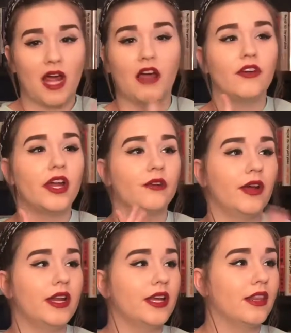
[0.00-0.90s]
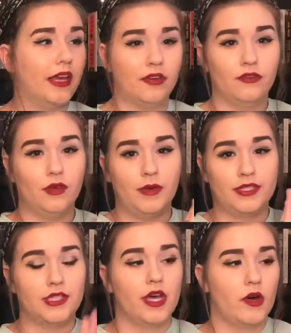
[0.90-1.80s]
I already read it like a few
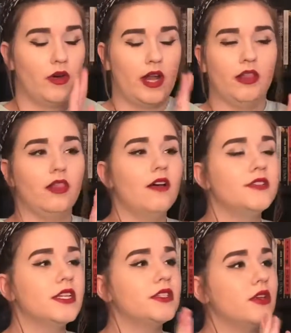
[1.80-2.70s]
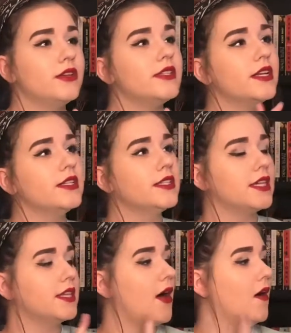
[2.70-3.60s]
months ago and I loved it, so I decided to
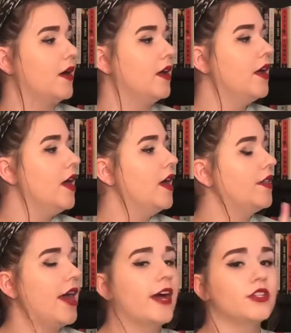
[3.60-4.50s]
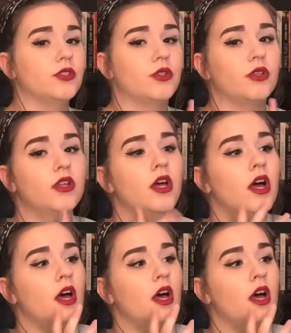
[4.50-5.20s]
get the actual